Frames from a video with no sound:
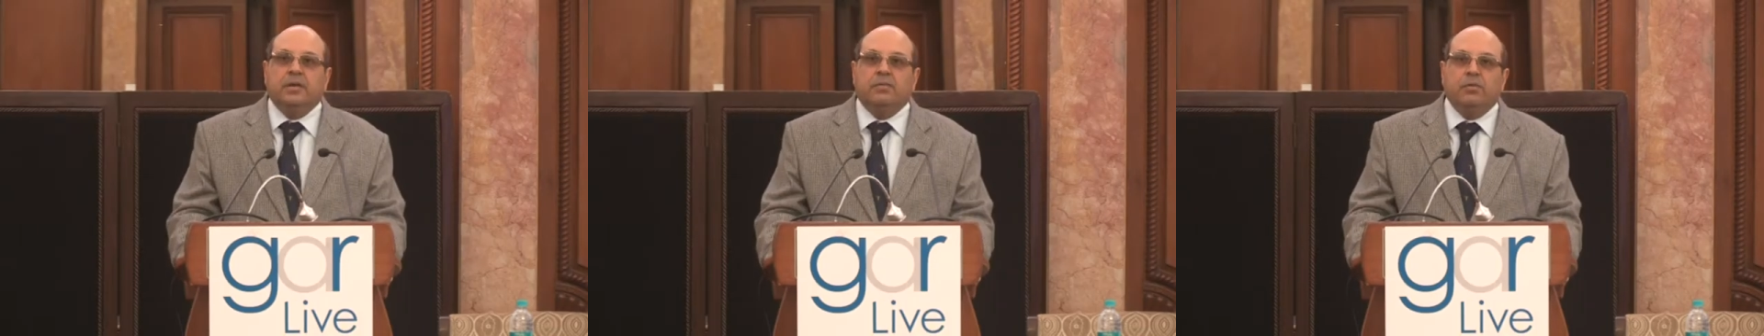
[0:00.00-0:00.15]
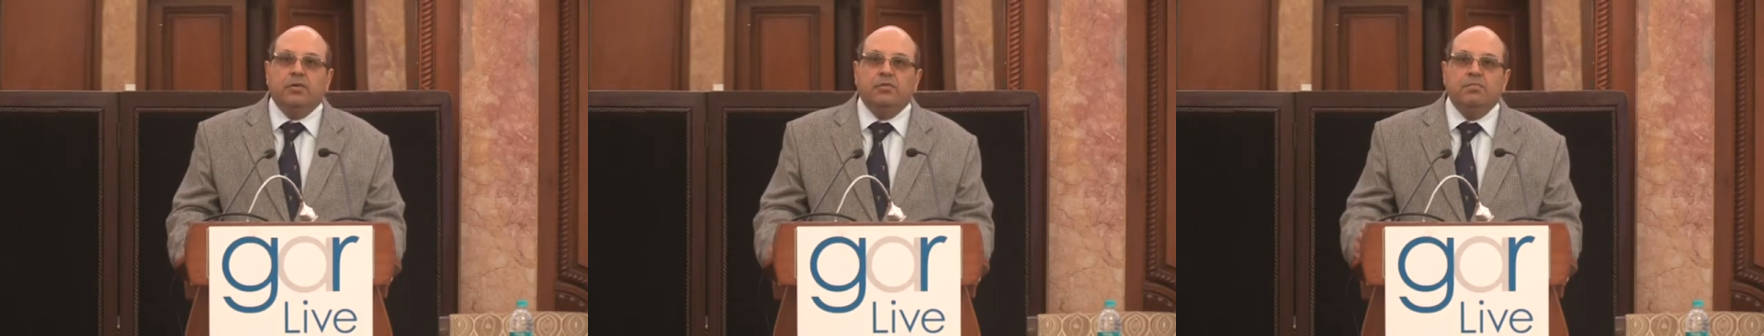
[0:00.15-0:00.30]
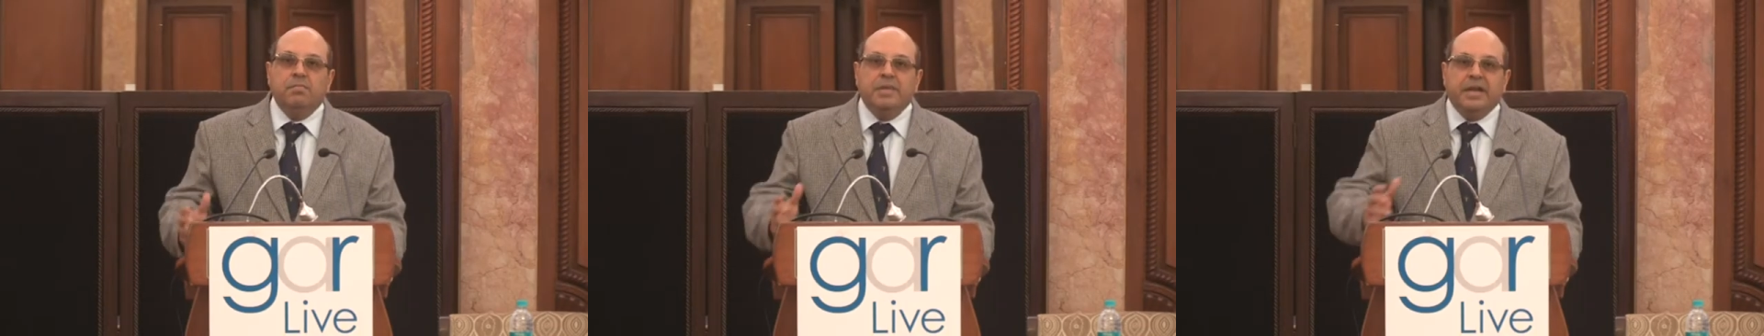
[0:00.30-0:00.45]

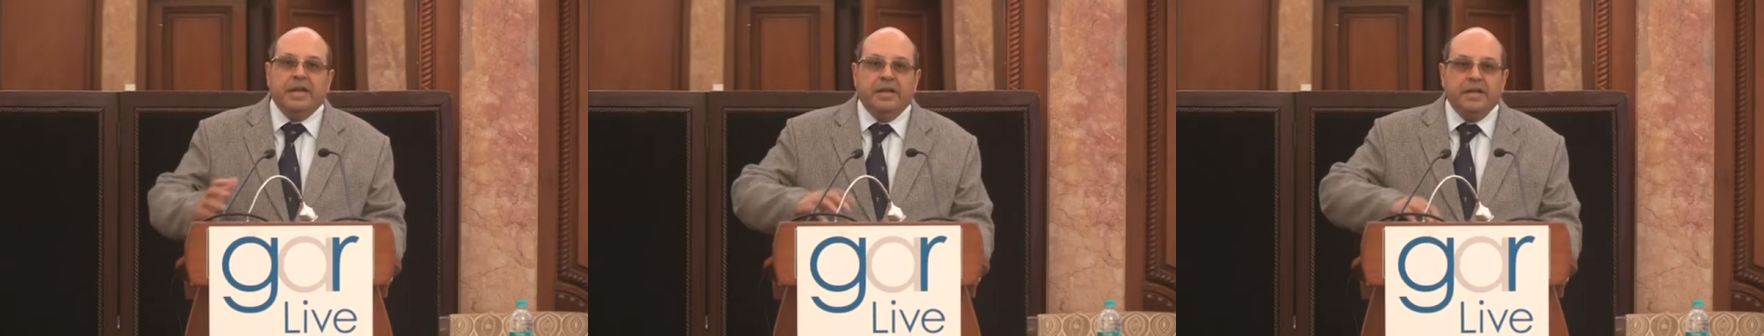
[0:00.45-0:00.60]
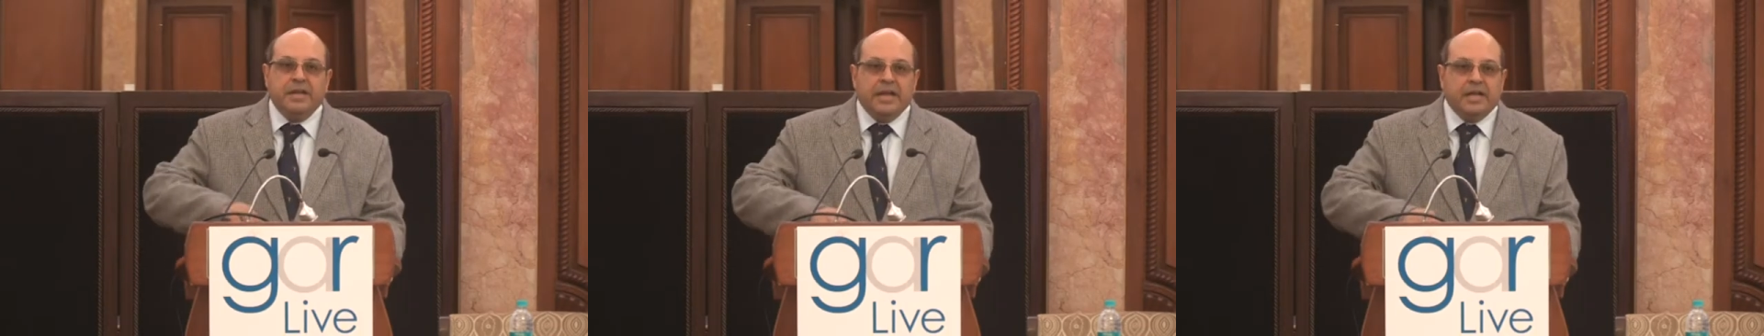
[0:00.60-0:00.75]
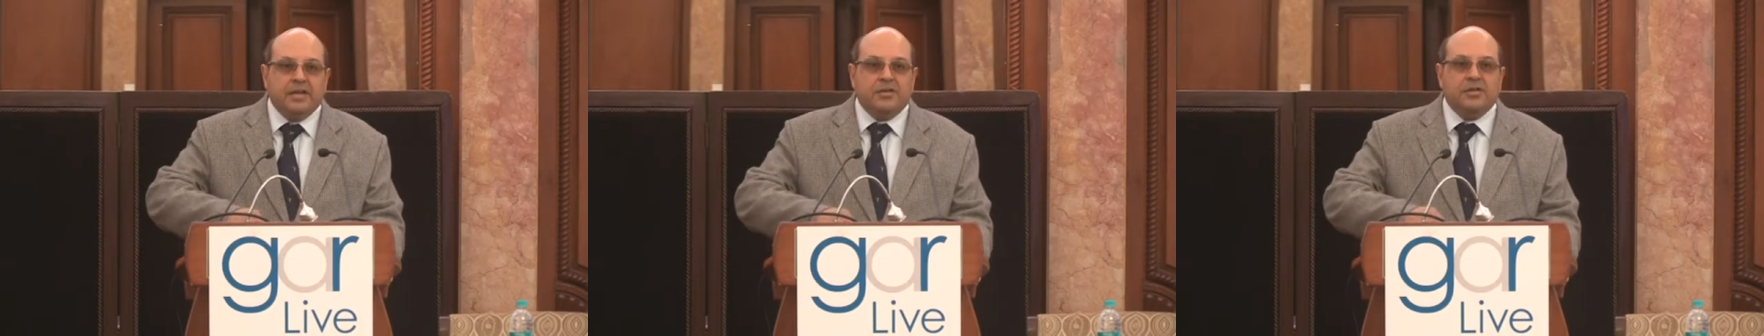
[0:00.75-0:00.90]
was
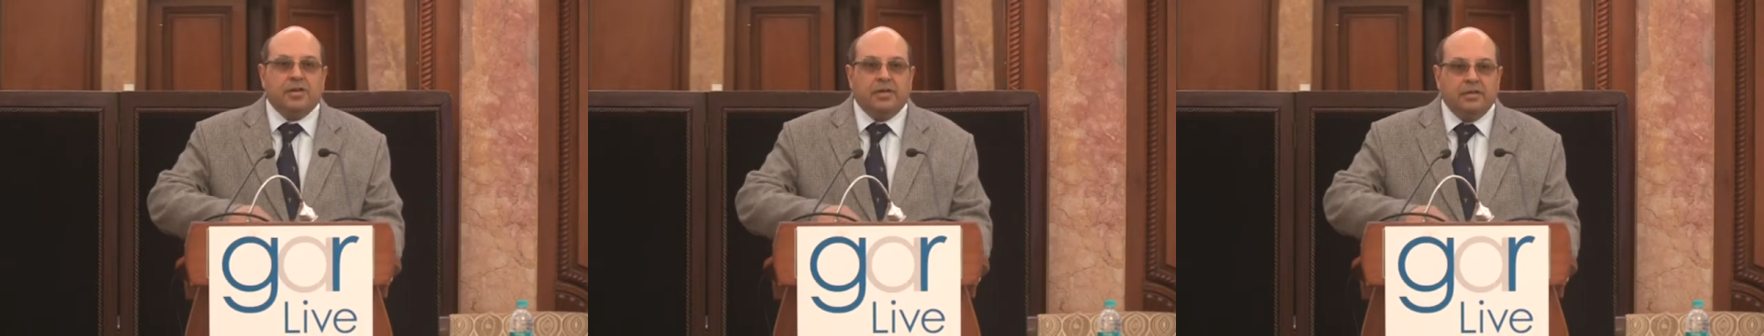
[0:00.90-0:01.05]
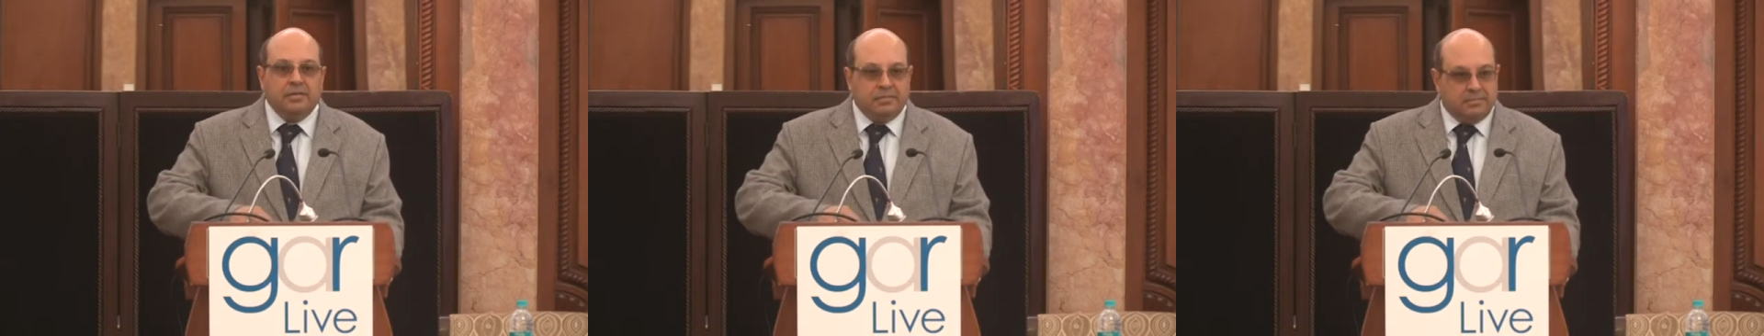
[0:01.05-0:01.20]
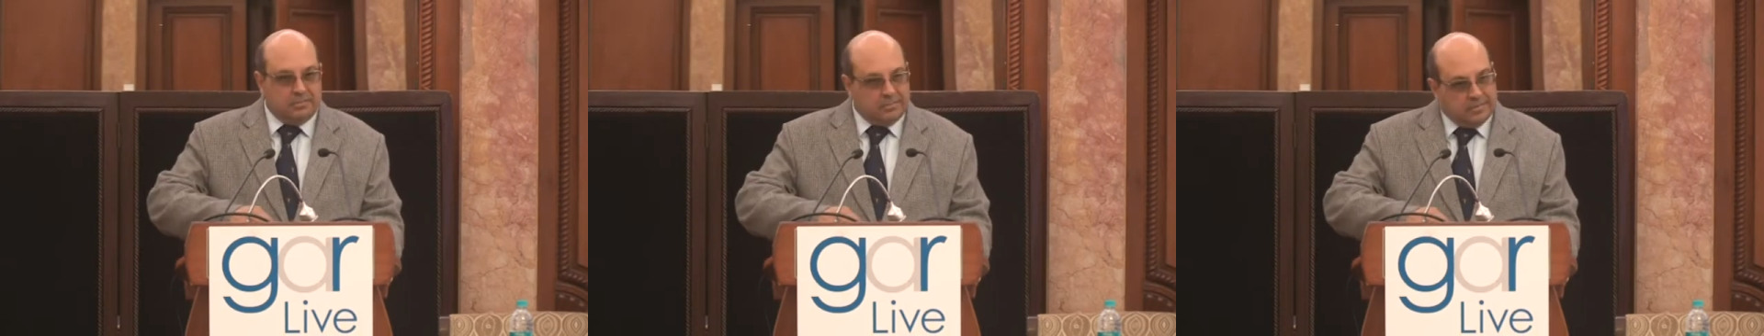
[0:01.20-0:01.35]
mediation